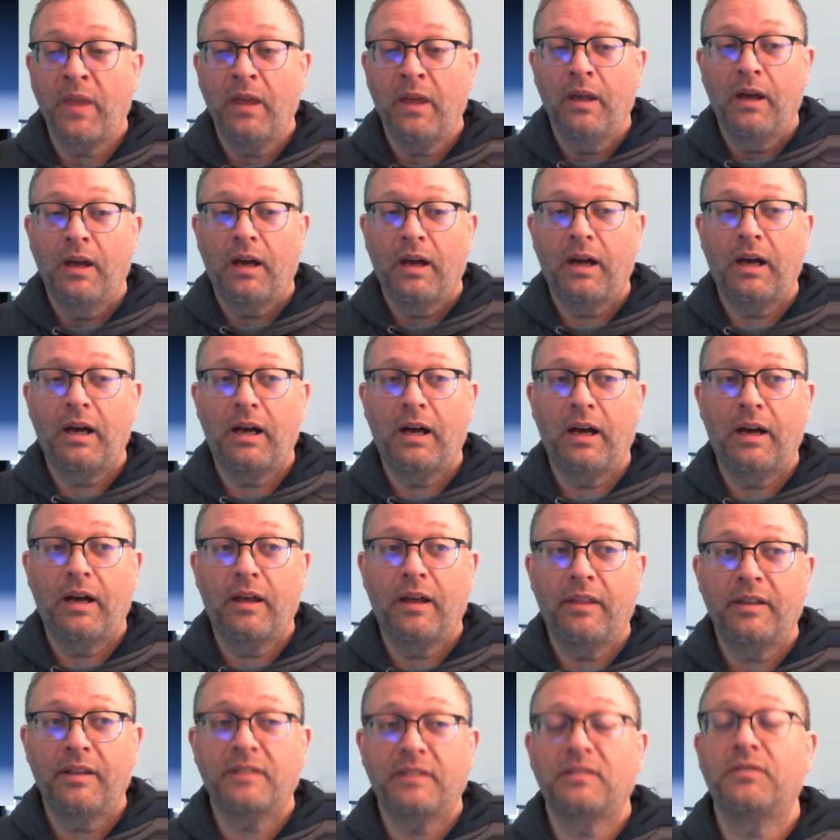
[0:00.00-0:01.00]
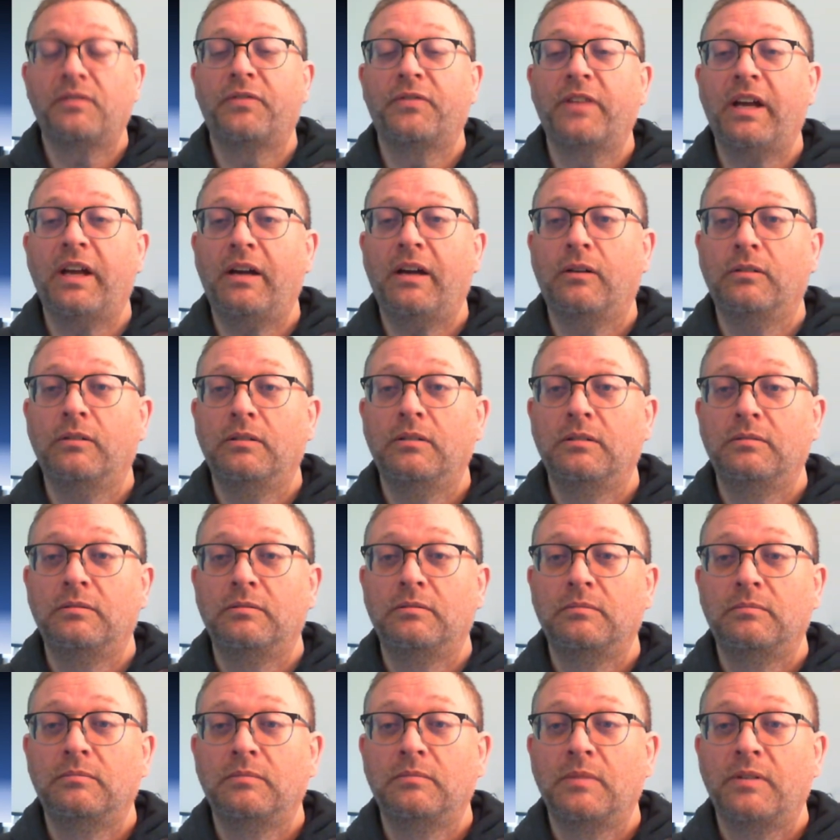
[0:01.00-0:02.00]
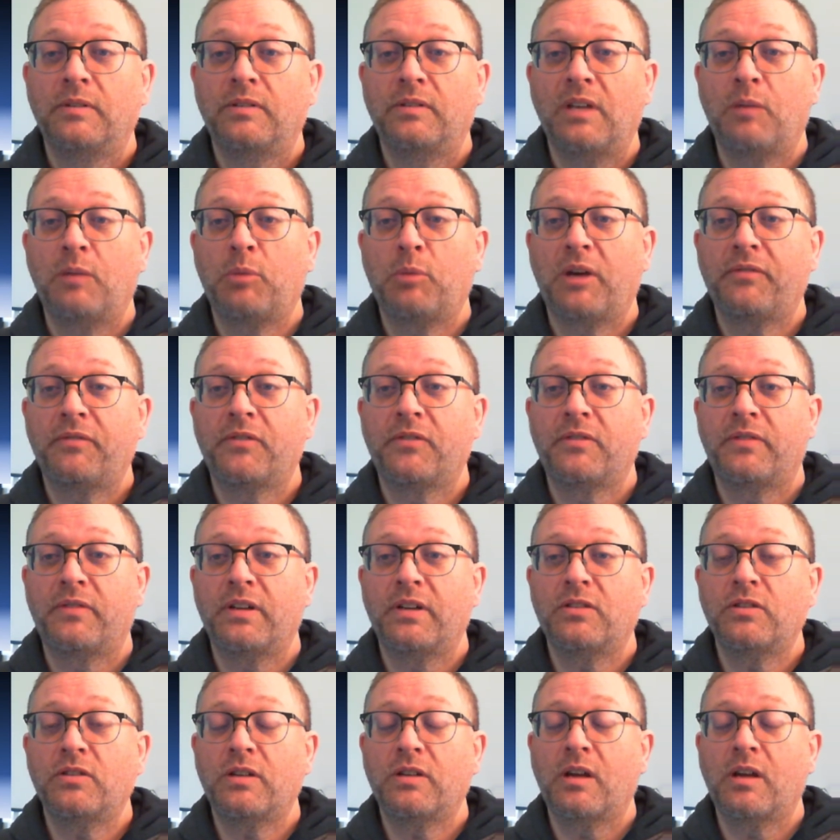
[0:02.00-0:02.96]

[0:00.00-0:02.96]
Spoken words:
That's it for now. Stand by for adventure.